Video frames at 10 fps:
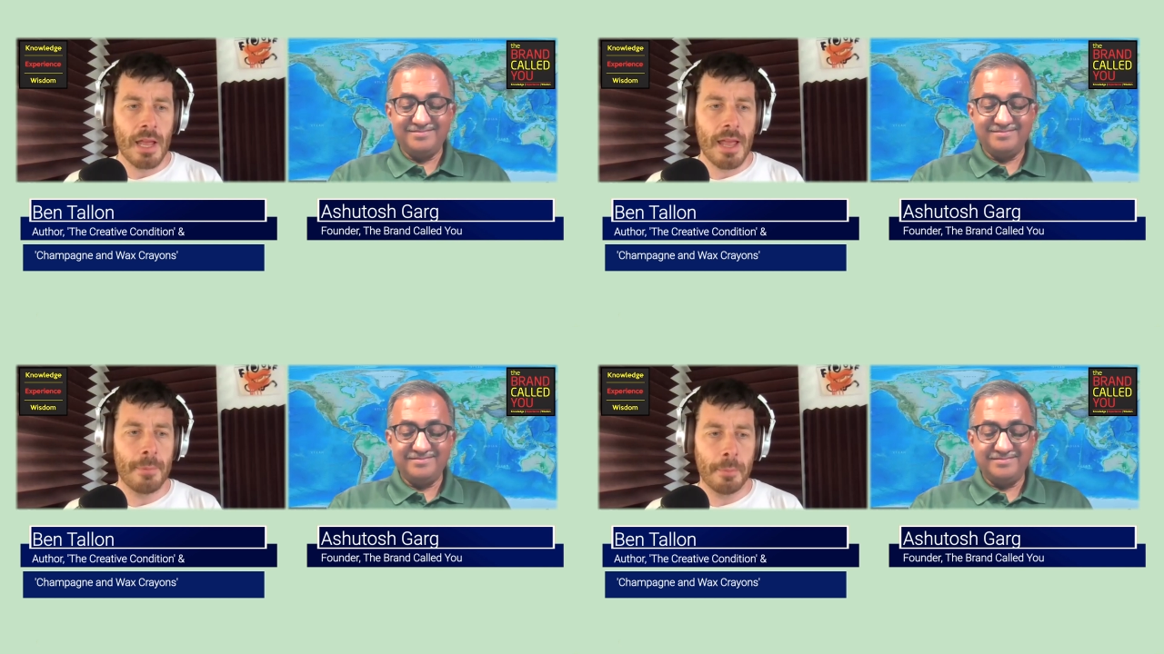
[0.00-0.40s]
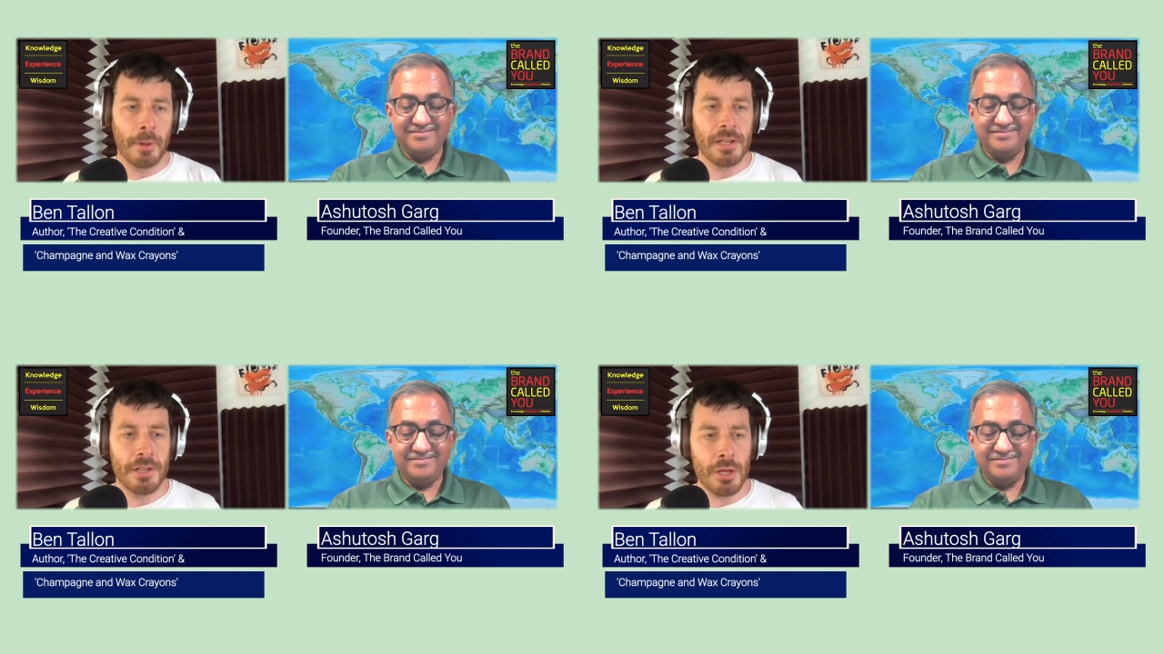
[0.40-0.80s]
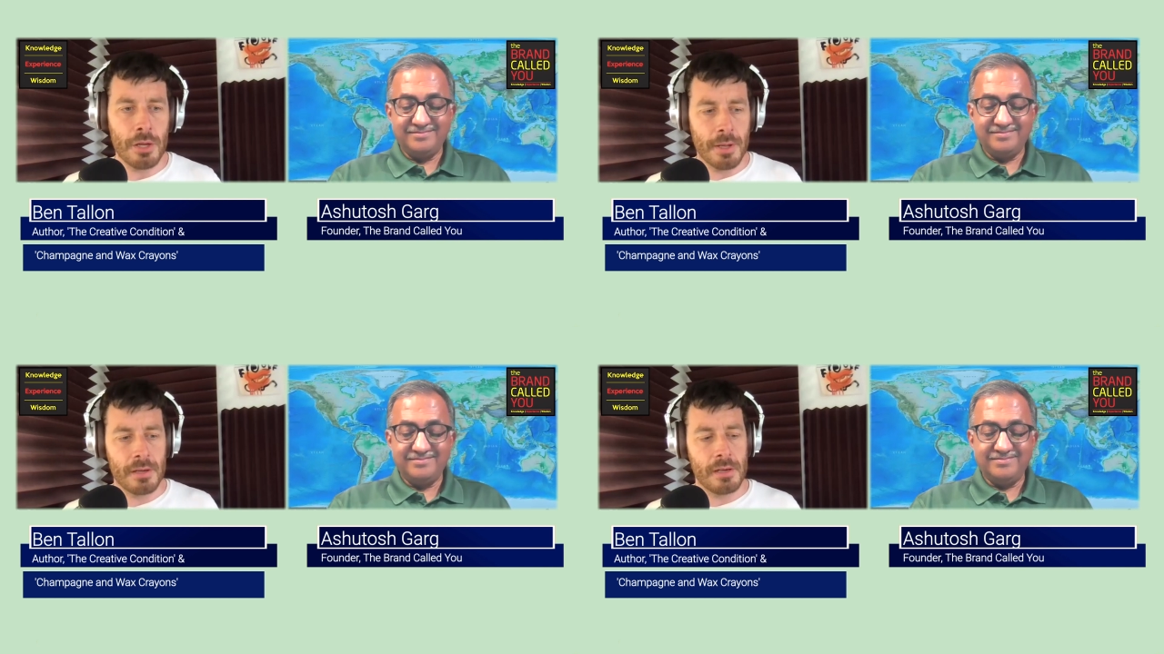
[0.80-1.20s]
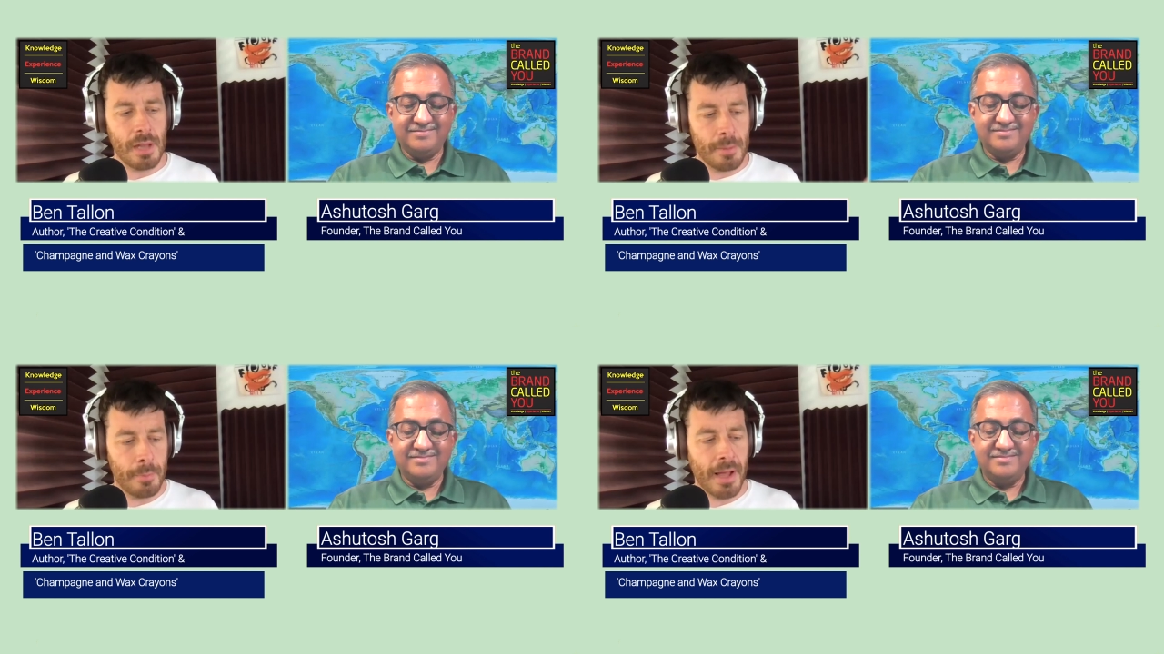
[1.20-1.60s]
Speaker 1: able-minded human
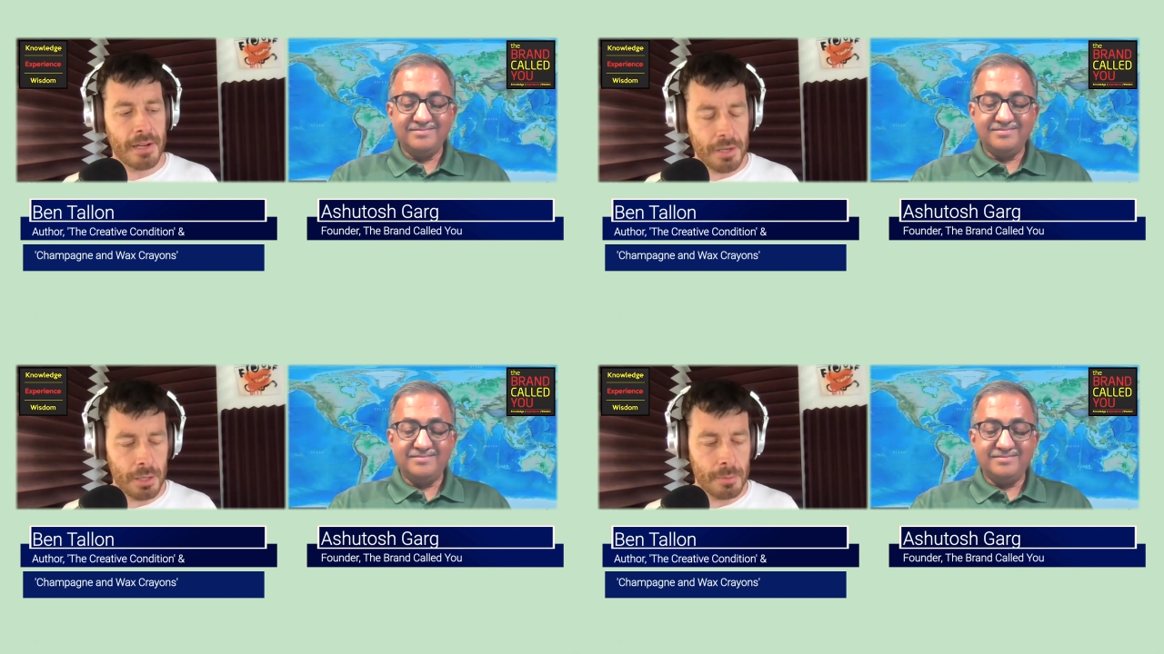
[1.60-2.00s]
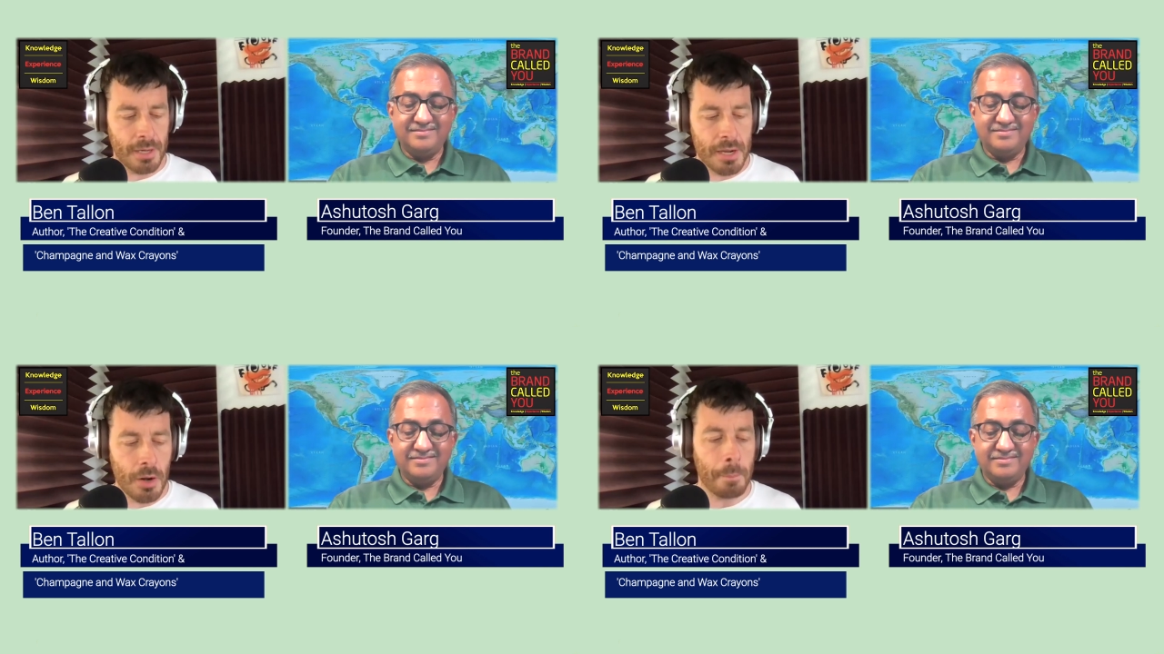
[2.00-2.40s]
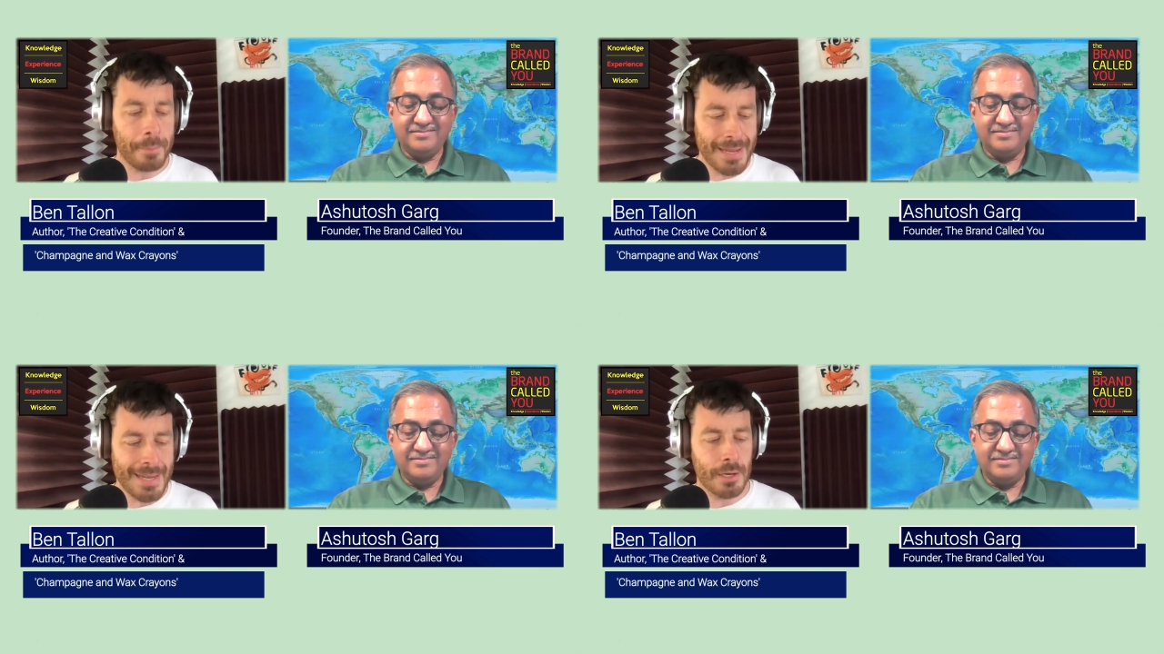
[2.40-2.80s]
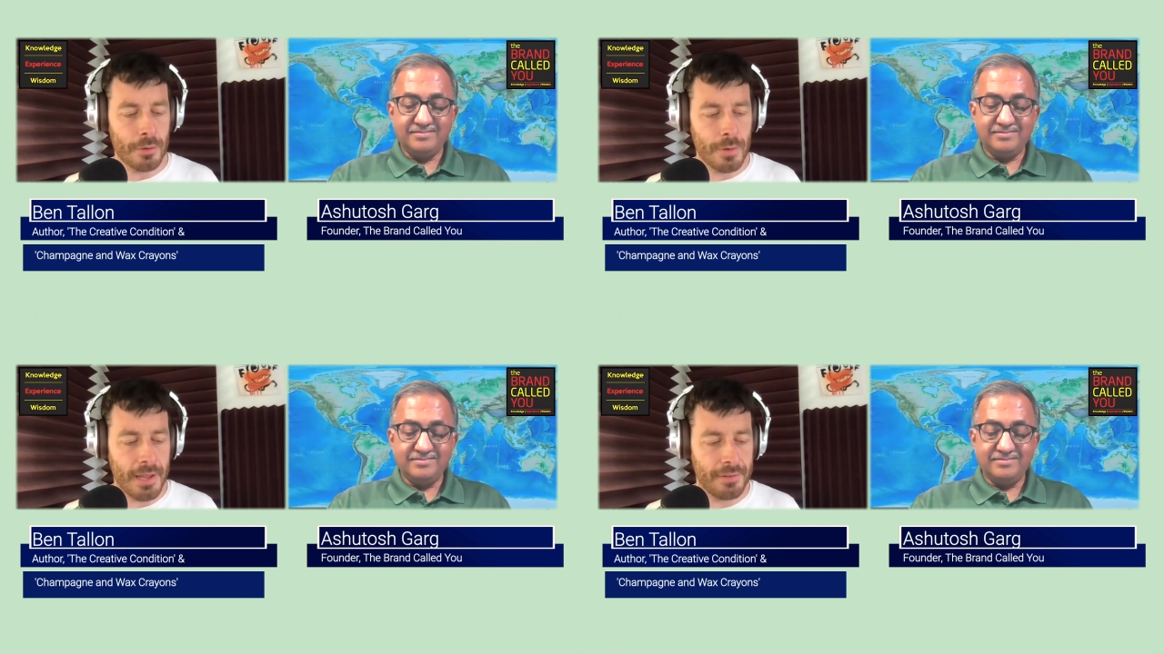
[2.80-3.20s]
and not be
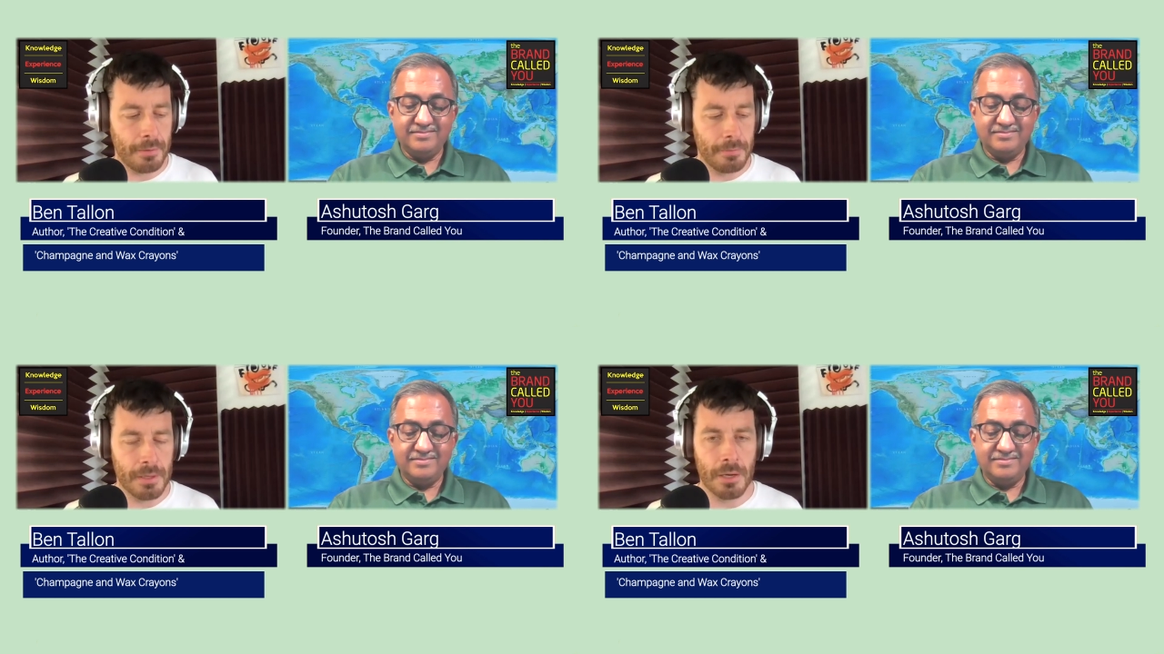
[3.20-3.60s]
creative.